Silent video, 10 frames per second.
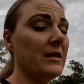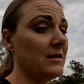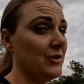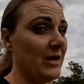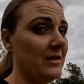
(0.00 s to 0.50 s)

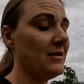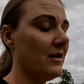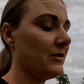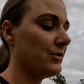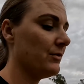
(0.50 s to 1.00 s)
it's a
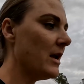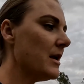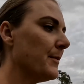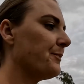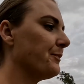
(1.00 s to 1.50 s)
chestnut
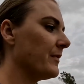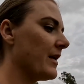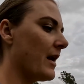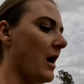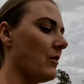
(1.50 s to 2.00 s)
tree
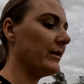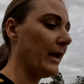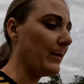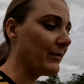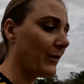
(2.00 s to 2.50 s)
that our
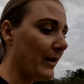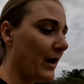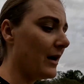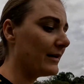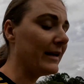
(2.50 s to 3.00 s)
neighbor very
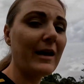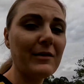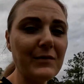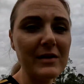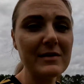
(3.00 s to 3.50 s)
kindly
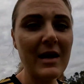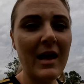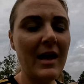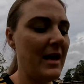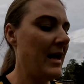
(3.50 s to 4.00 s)
gave us,
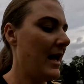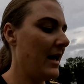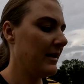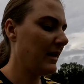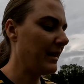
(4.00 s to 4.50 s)

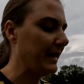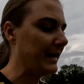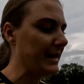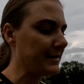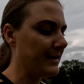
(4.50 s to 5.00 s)
and I
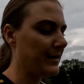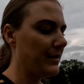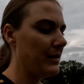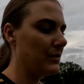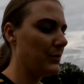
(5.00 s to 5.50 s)
think he
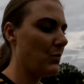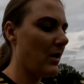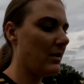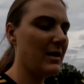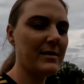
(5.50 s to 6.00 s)
said this
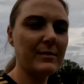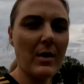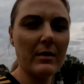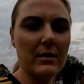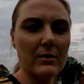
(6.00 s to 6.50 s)
one is
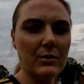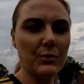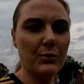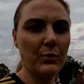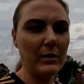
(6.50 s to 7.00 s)
about
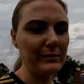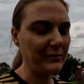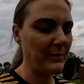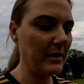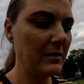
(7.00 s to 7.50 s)
12